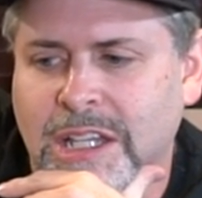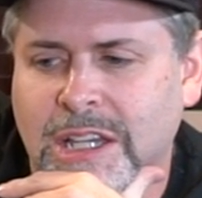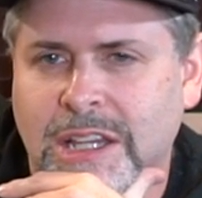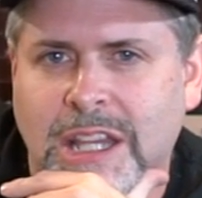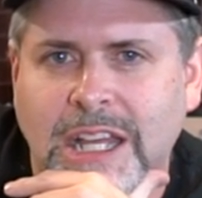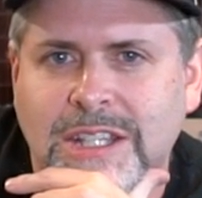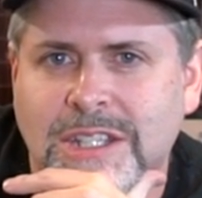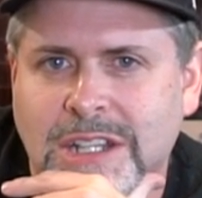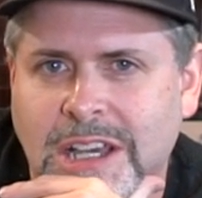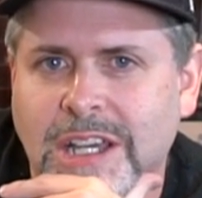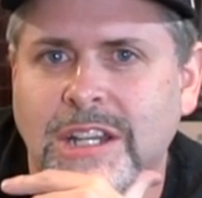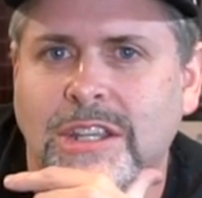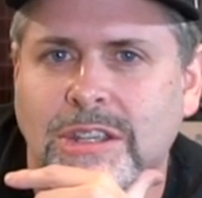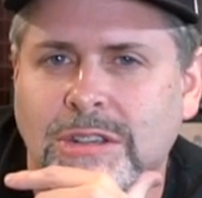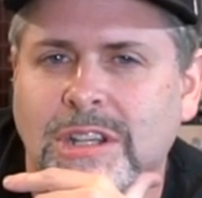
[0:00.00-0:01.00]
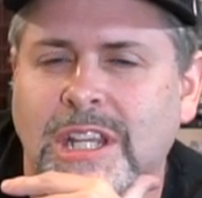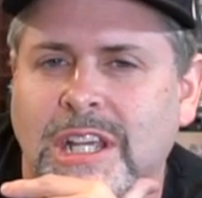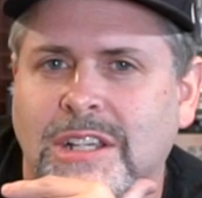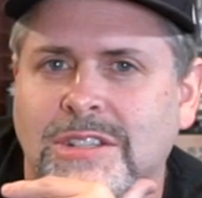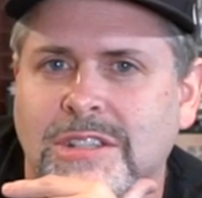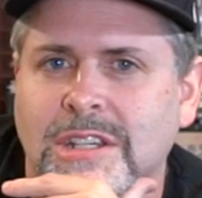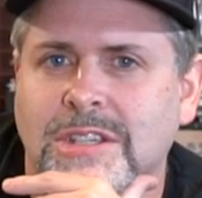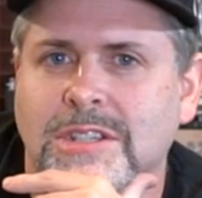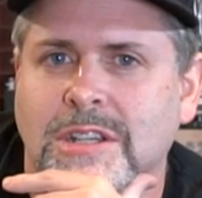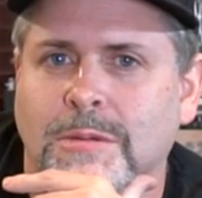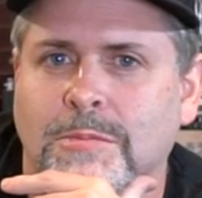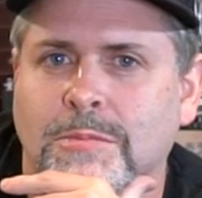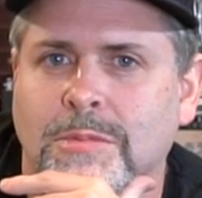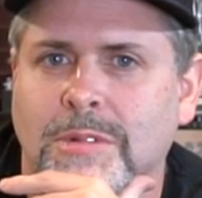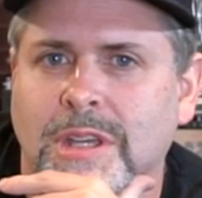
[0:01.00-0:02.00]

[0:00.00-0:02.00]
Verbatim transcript: that's not a unique system.